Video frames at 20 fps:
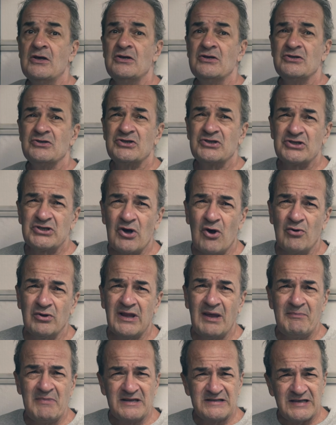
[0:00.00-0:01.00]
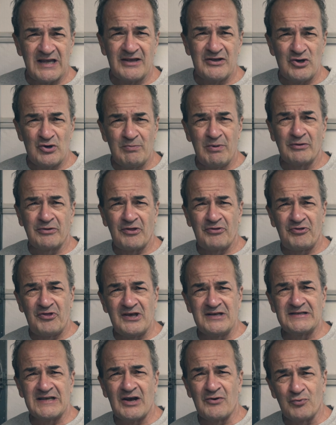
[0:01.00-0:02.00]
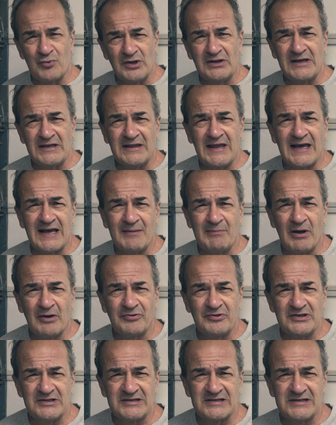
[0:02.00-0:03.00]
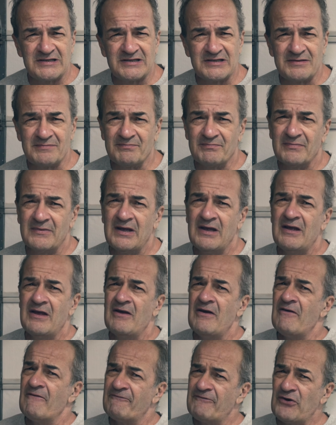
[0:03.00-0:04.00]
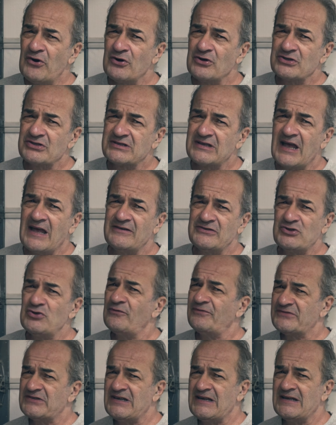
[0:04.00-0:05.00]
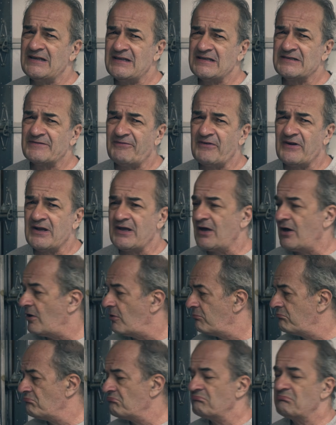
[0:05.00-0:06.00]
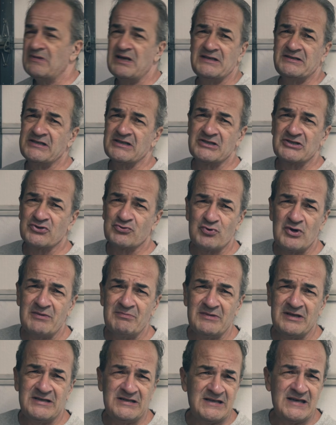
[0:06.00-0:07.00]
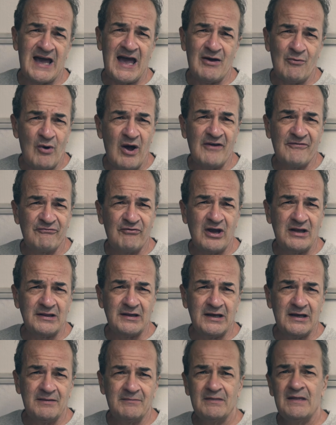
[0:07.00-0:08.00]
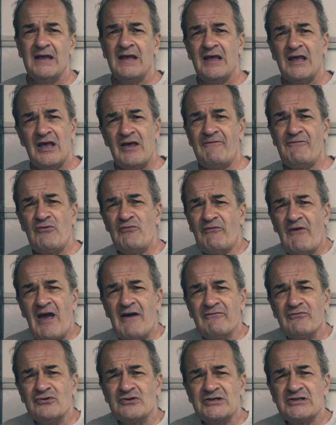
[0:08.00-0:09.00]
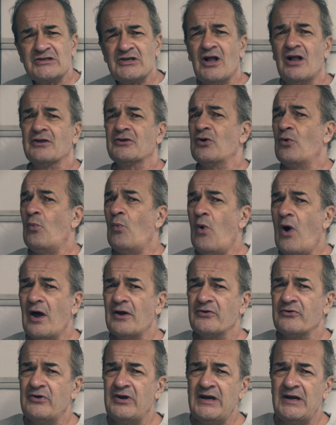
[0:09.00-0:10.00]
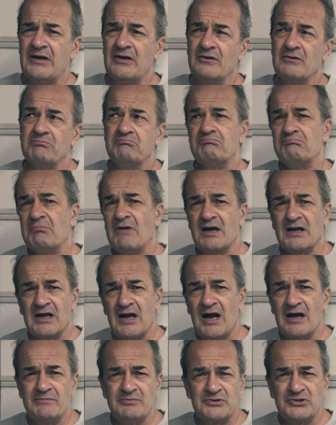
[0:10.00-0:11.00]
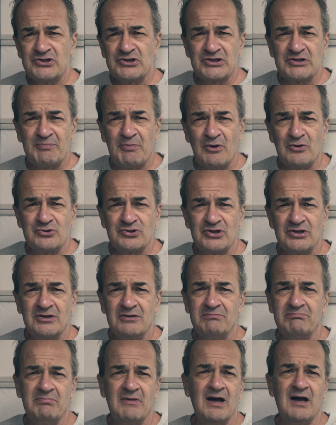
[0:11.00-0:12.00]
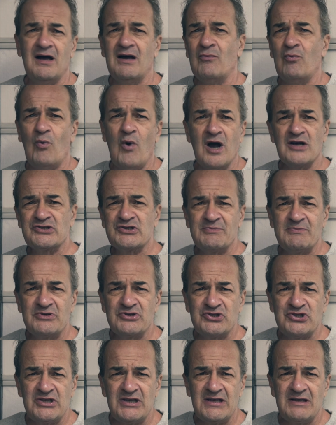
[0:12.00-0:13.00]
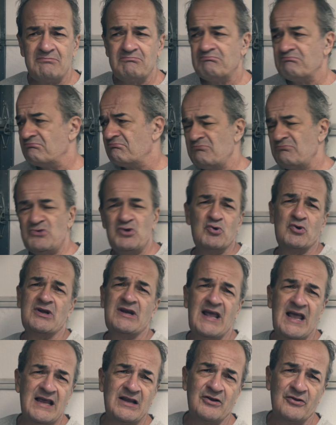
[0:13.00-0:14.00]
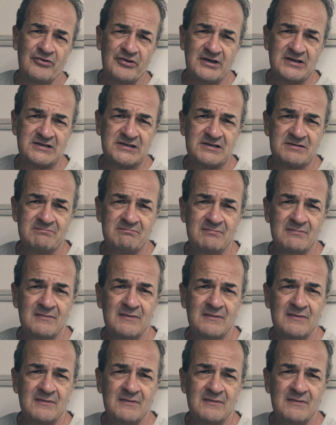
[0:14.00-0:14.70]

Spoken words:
So let me tell you about the things I really like about this system. First, as you've seen in this video, it's extremely DIY friendly. If you've ever installed a water heater, a garbage disposal, a washing machine, you can handle this.